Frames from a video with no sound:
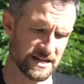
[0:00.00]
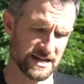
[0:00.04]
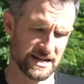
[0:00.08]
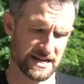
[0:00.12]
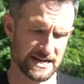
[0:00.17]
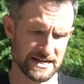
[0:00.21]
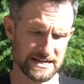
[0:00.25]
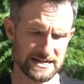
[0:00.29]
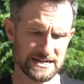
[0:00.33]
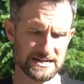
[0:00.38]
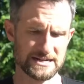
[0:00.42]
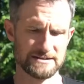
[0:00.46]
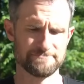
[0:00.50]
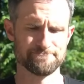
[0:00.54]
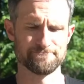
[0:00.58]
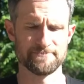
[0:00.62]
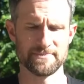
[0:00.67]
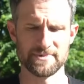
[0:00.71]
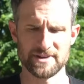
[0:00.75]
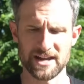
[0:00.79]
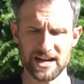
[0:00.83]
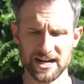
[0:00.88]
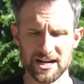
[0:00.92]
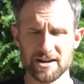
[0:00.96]

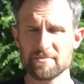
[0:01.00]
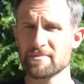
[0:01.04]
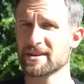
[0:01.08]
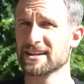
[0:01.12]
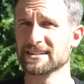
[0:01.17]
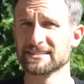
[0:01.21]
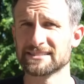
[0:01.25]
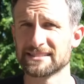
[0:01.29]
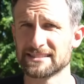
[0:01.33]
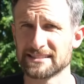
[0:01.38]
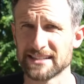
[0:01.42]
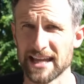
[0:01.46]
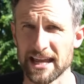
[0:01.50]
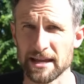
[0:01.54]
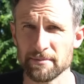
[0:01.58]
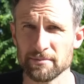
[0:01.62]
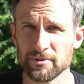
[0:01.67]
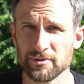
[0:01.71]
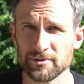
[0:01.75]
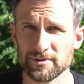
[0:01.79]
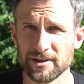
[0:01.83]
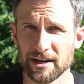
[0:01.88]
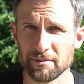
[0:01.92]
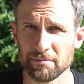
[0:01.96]
Not going to be as
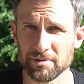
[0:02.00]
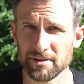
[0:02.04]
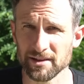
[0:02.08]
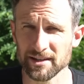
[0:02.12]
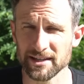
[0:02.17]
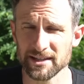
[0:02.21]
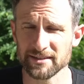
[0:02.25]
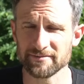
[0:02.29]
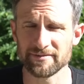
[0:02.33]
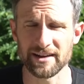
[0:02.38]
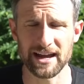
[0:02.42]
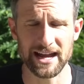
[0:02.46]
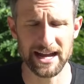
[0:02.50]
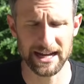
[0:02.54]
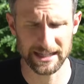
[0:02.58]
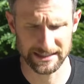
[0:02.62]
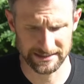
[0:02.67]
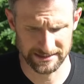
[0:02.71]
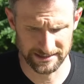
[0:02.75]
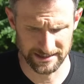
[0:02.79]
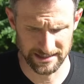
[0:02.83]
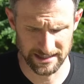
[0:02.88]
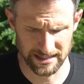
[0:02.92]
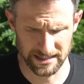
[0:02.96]
stable, I believe,
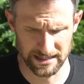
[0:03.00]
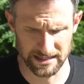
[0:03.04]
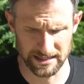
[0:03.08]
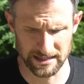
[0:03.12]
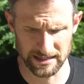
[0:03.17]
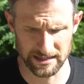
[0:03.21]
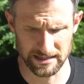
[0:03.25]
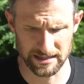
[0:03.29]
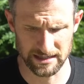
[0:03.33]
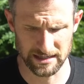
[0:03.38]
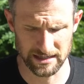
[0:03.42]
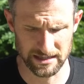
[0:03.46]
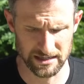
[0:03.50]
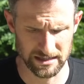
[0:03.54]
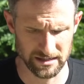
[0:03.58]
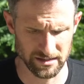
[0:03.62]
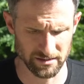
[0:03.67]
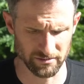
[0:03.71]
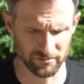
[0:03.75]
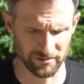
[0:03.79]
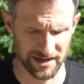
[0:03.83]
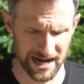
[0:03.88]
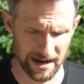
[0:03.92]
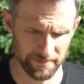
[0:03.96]
as the
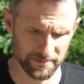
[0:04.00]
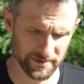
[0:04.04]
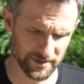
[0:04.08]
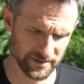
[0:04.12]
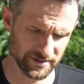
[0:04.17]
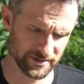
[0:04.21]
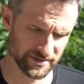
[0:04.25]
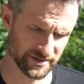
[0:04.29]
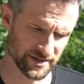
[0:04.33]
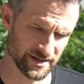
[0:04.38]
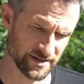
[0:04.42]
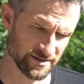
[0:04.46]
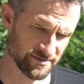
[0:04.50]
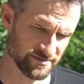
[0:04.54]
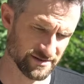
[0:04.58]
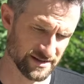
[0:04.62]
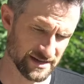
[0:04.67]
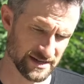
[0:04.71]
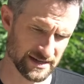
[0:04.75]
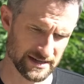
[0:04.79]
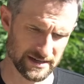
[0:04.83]
Raptor, so